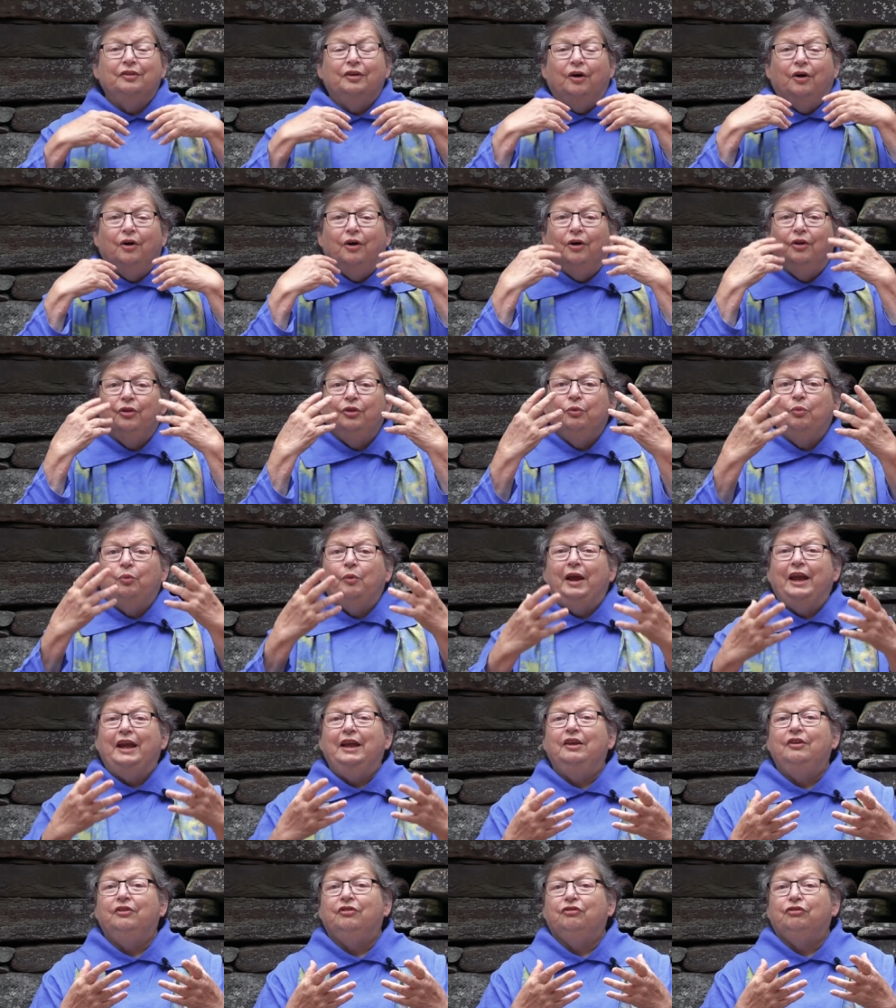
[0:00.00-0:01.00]
all the
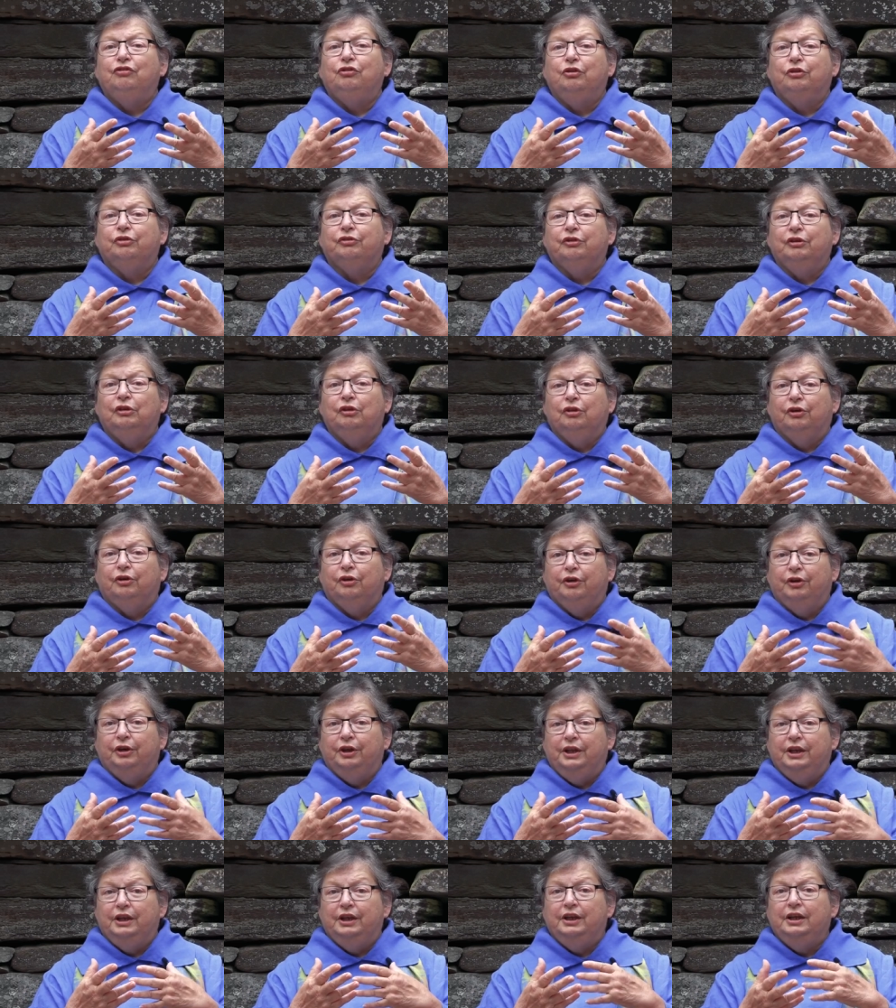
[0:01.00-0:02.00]
ways children
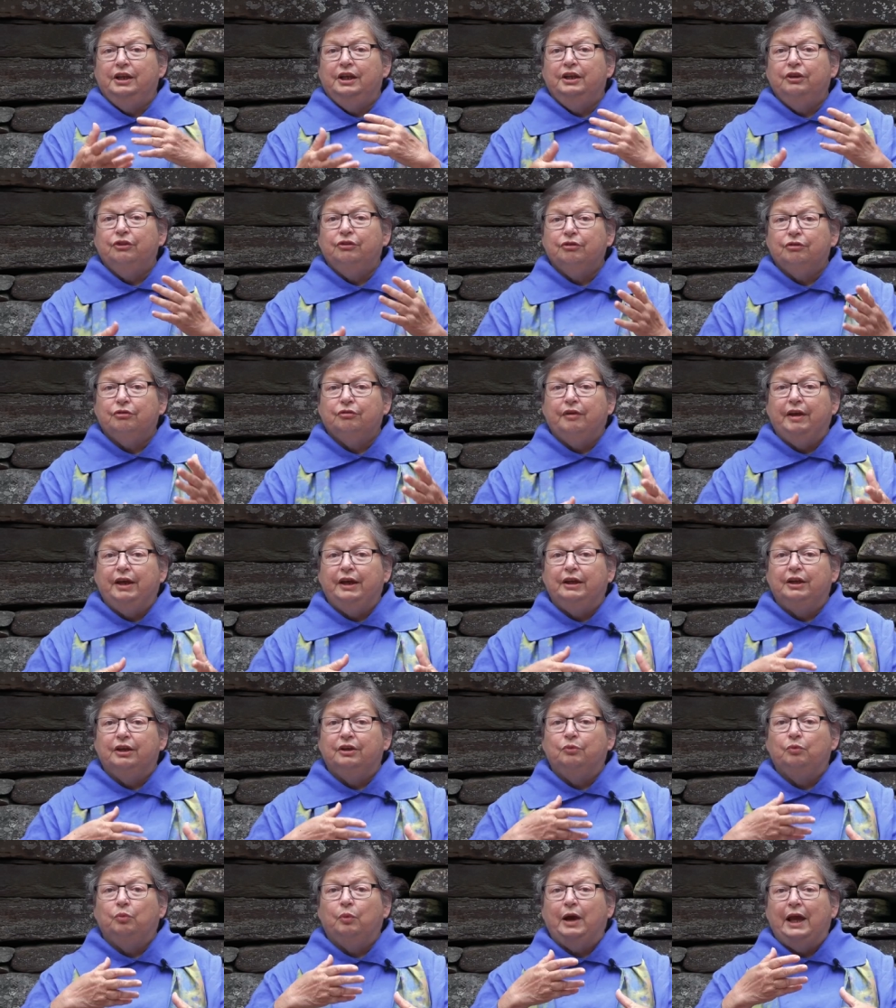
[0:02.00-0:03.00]
learn in an
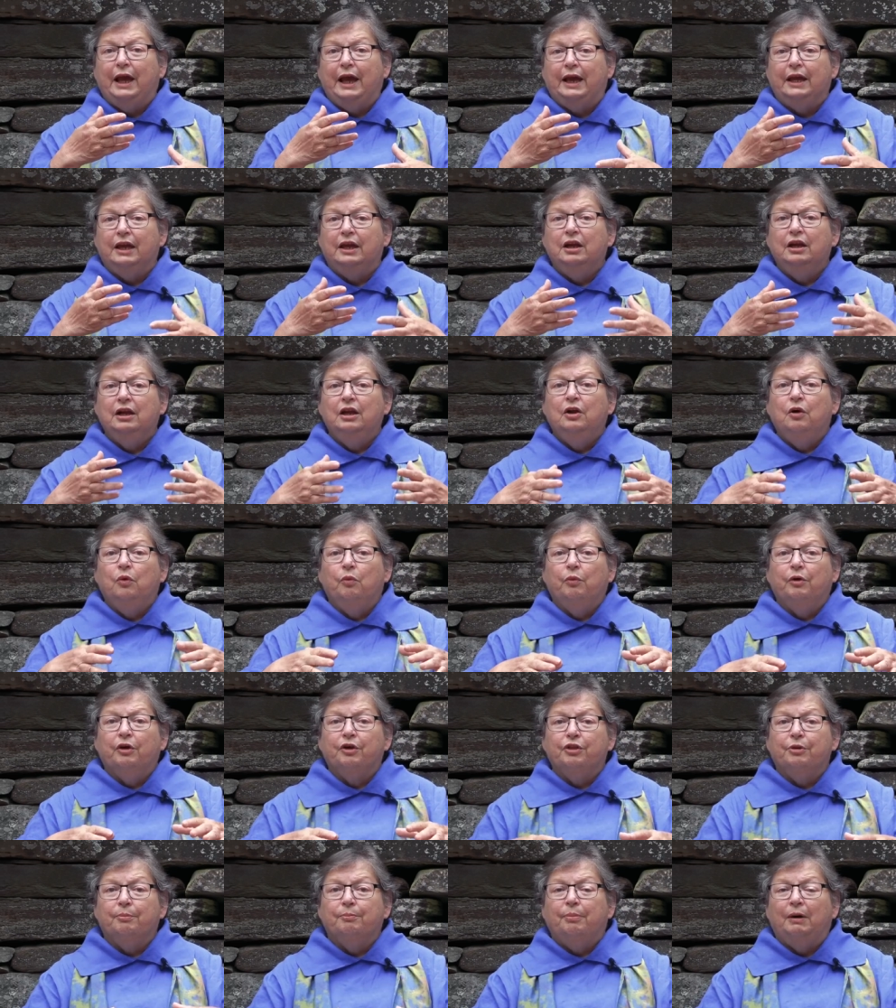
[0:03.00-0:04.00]
integrated way
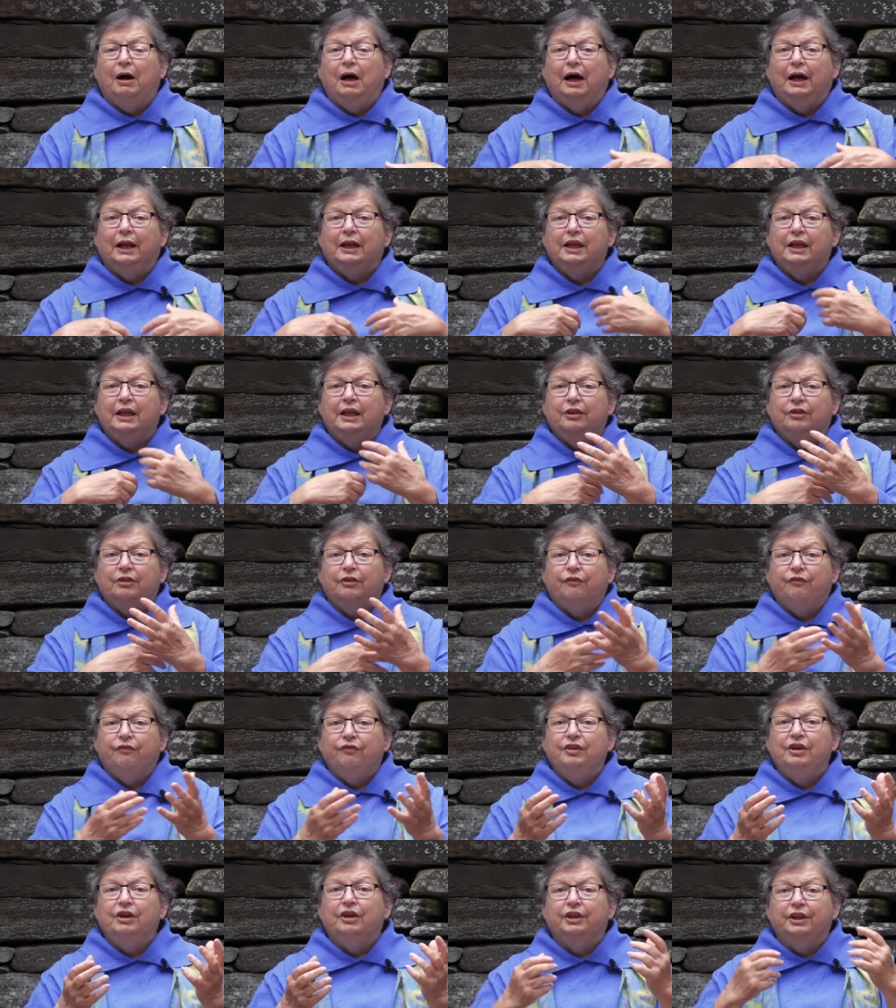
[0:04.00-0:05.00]
where the body and the
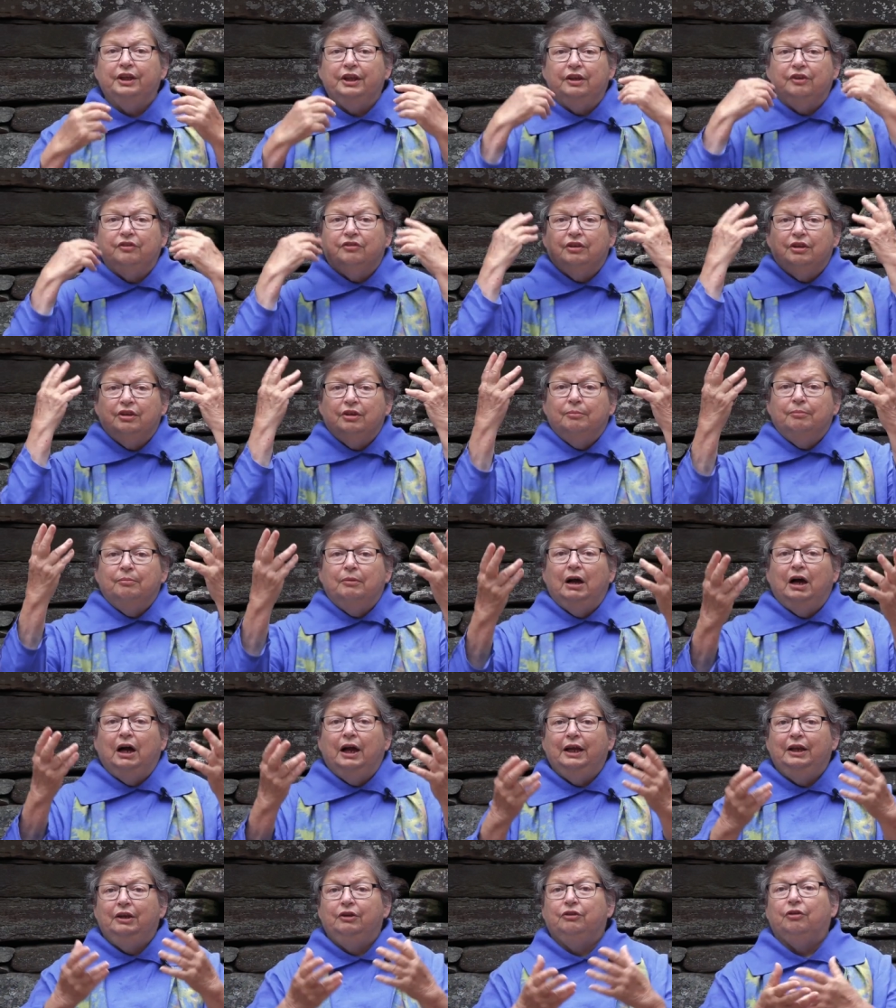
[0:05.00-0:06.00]
feelings and the
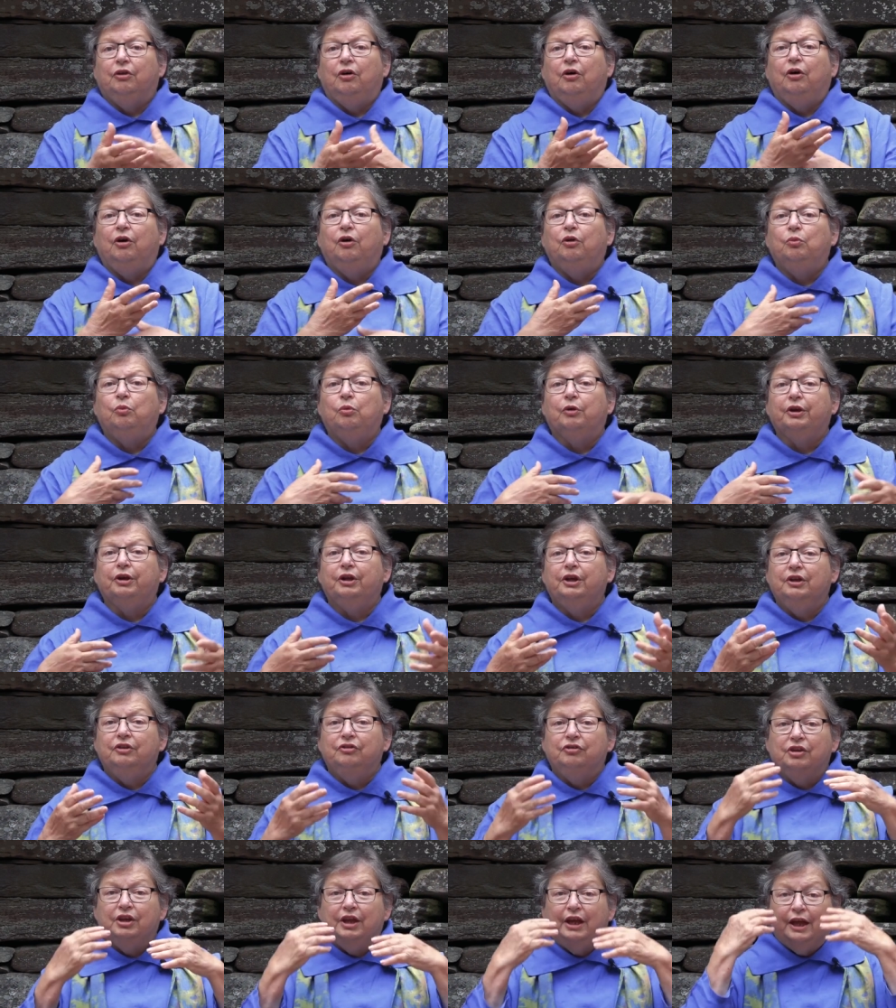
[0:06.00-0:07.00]
mind are all
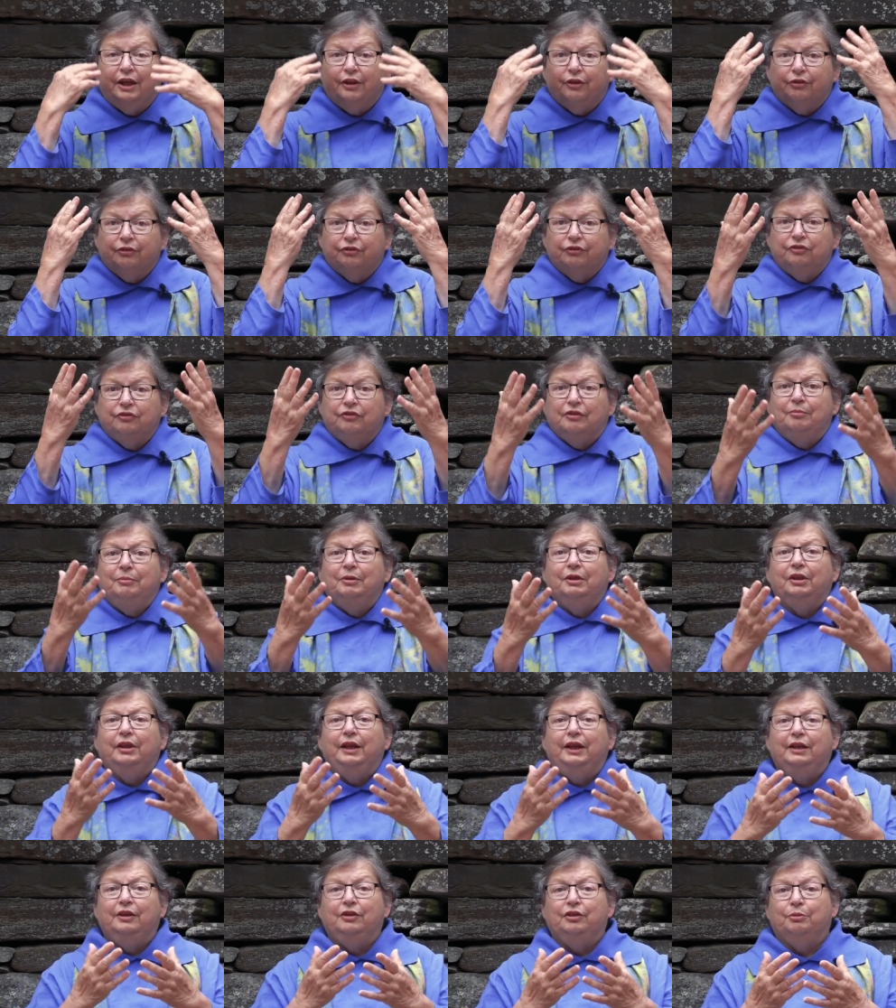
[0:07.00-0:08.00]
working together,
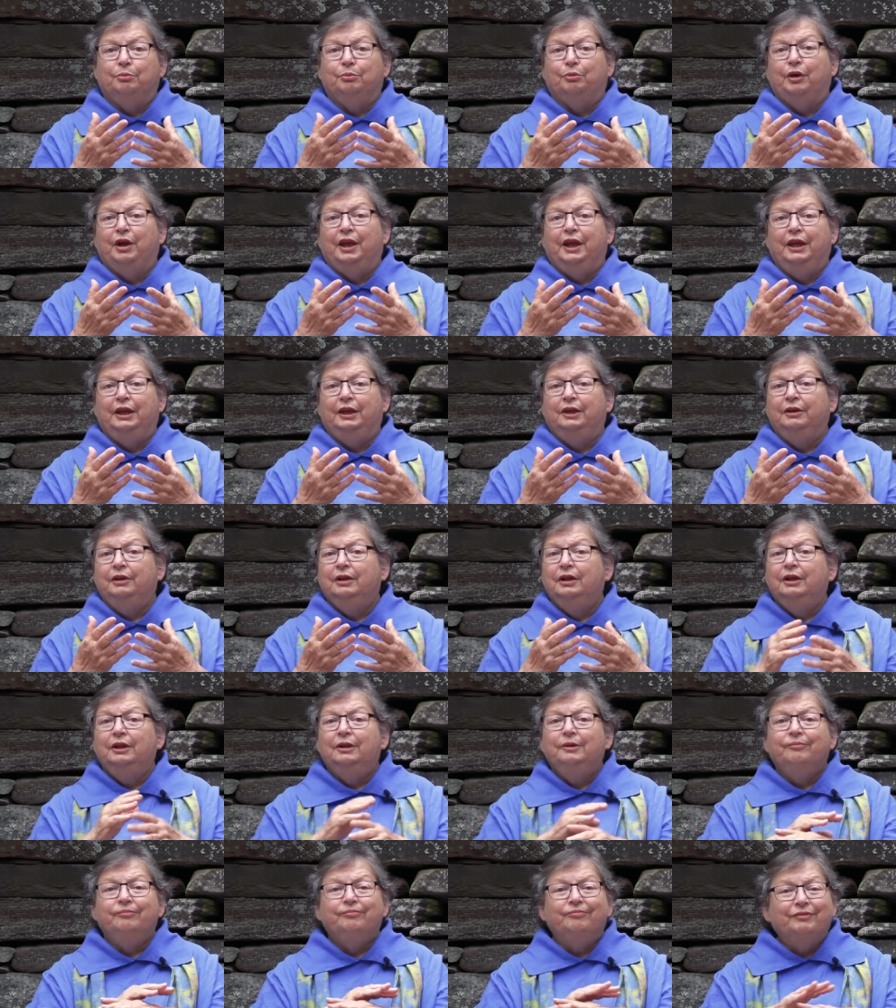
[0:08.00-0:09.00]
stimulating the brain,
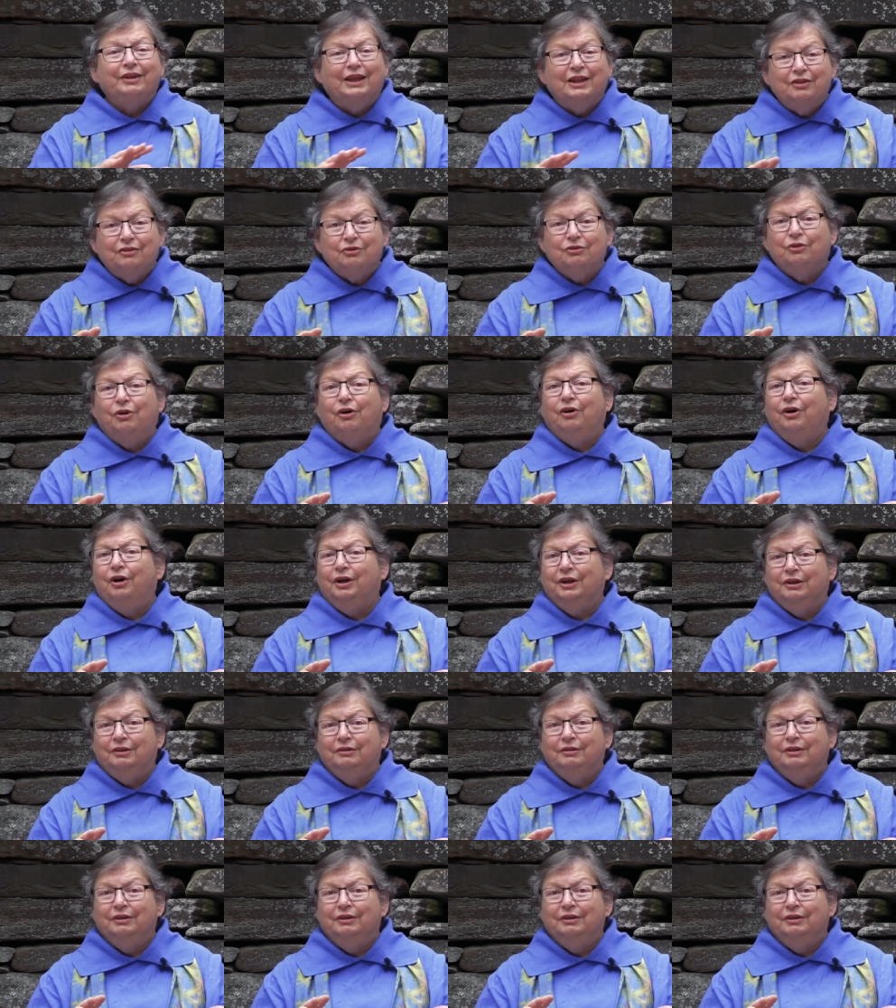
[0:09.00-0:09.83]
that's gone.